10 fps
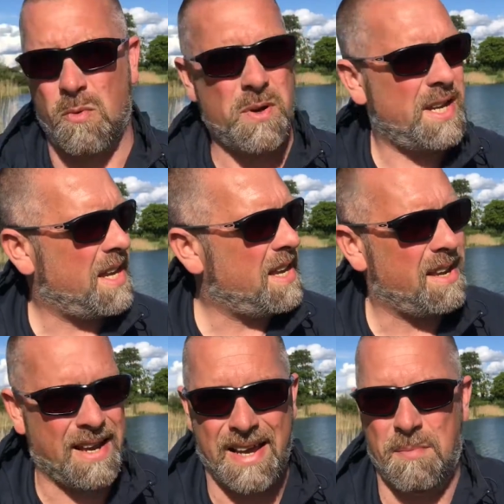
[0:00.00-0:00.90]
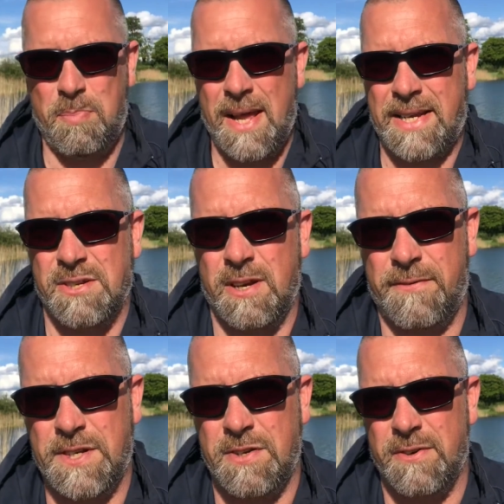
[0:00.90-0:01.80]
we're here at Blackdyke
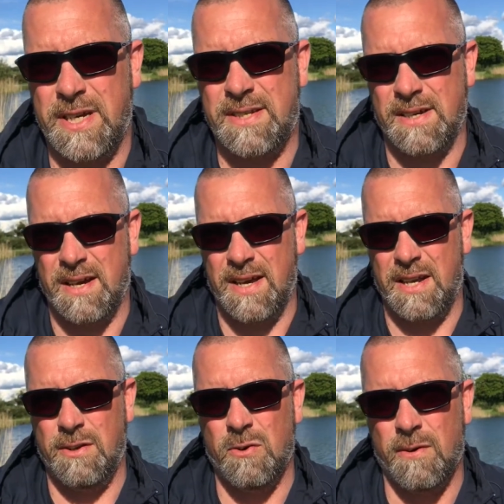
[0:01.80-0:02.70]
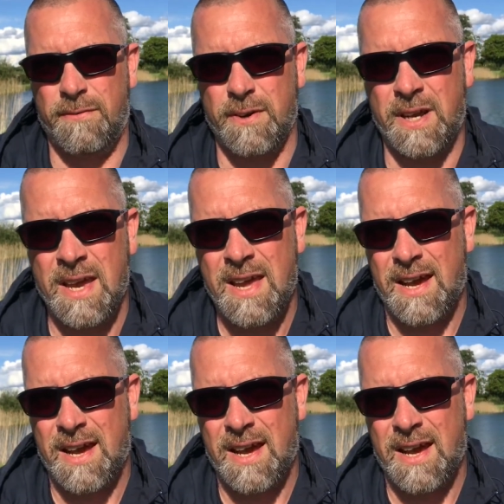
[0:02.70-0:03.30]
Fisheries in Norfolk,